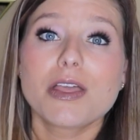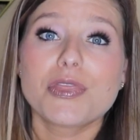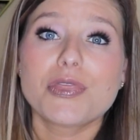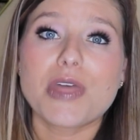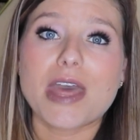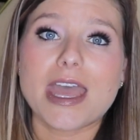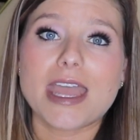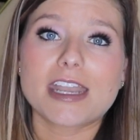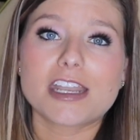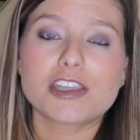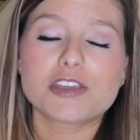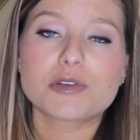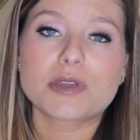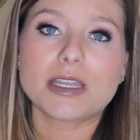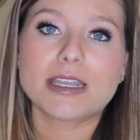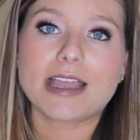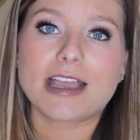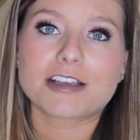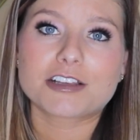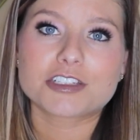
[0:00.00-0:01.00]
that you
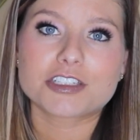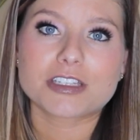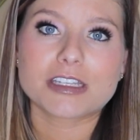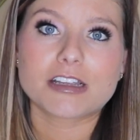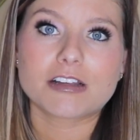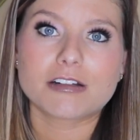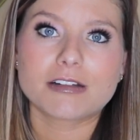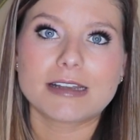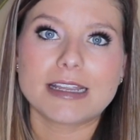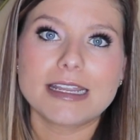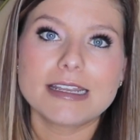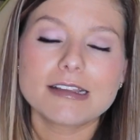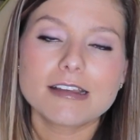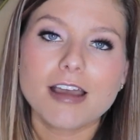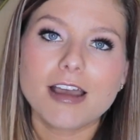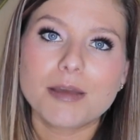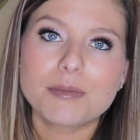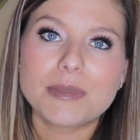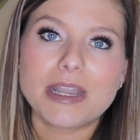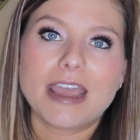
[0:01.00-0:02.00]
can actually earn
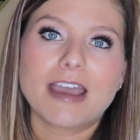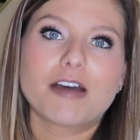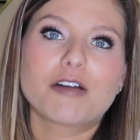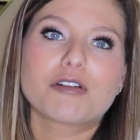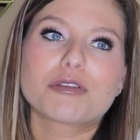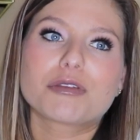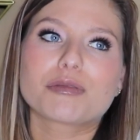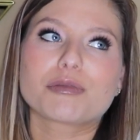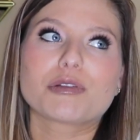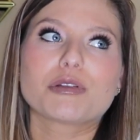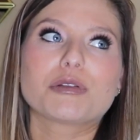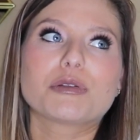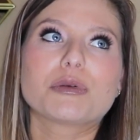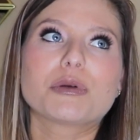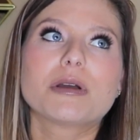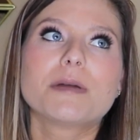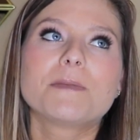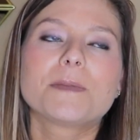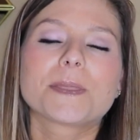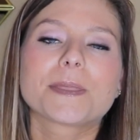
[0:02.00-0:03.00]
income now
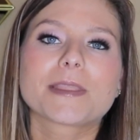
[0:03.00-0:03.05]
through